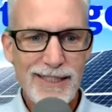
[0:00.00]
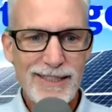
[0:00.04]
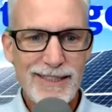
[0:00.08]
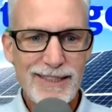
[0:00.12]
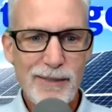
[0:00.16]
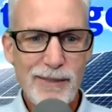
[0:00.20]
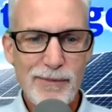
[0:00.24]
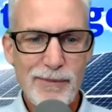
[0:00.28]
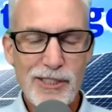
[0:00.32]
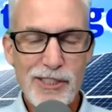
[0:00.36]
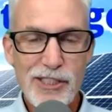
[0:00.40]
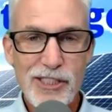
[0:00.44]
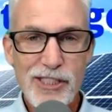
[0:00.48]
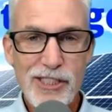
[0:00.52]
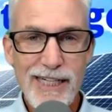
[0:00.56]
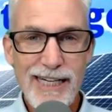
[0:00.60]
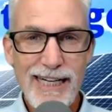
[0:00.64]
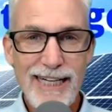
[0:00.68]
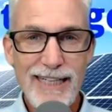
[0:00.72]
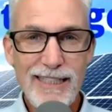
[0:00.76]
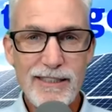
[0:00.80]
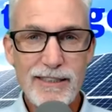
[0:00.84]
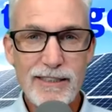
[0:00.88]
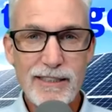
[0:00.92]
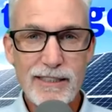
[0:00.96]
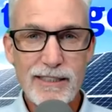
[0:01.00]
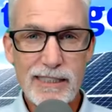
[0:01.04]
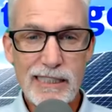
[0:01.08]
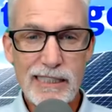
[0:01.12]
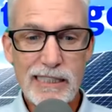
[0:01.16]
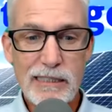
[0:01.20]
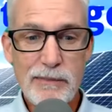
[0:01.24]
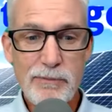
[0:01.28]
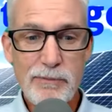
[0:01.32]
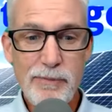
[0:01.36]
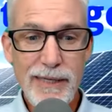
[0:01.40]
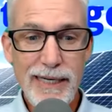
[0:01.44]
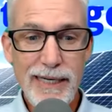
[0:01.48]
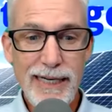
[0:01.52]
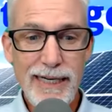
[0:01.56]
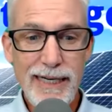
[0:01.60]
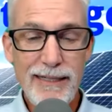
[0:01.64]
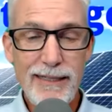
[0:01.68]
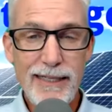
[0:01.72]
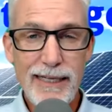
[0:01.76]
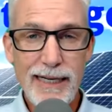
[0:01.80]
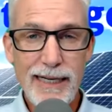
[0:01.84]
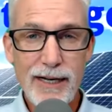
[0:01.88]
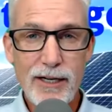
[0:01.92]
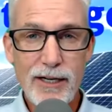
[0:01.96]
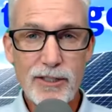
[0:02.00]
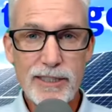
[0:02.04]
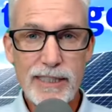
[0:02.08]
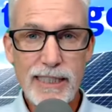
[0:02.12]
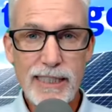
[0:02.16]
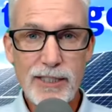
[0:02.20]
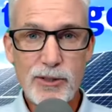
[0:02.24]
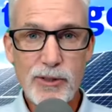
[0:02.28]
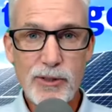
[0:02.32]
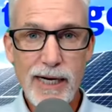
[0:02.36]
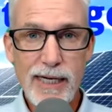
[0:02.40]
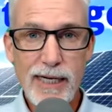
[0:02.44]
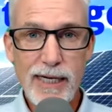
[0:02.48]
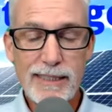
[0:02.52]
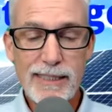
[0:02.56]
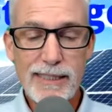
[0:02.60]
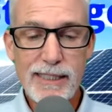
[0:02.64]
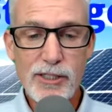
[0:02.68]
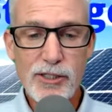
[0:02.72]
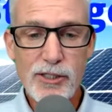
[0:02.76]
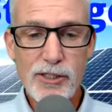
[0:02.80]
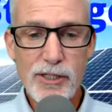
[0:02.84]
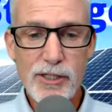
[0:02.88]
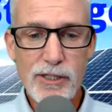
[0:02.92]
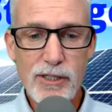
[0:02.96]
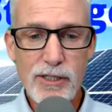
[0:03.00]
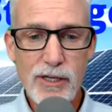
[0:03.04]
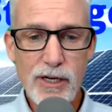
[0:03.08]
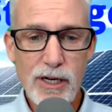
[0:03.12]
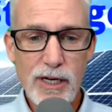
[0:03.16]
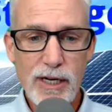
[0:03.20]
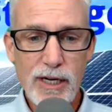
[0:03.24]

the machine to speed the energy transition,